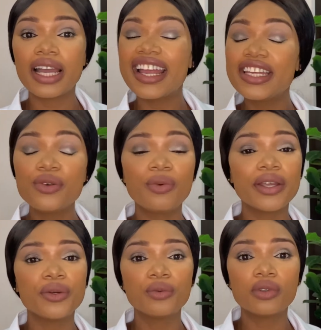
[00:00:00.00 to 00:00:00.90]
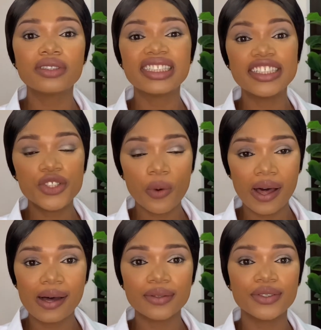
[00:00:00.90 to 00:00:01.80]
Anywhere you want in your
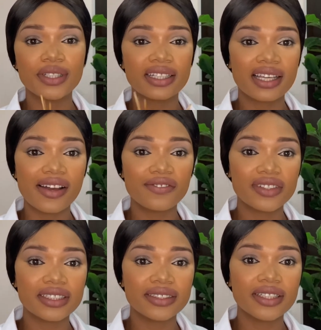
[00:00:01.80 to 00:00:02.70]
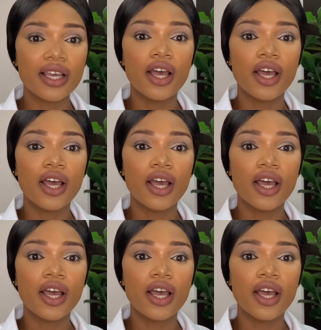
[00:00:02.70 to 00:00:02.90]
house, you can have this